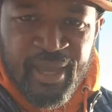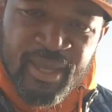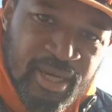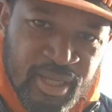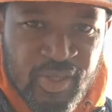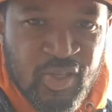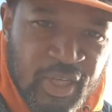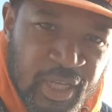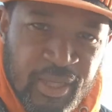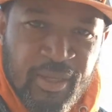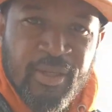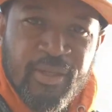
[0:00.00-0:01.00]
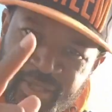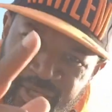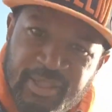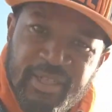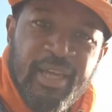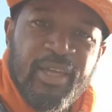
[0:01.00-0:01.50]
energy,
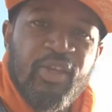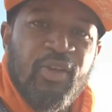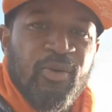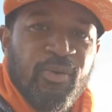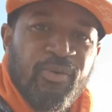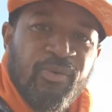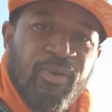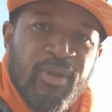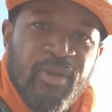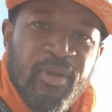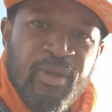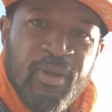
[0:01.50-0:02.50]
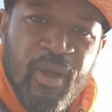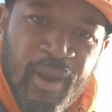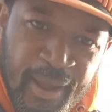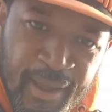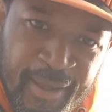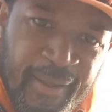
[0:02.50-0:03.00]
just like you. All
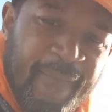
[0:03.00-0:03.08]
right?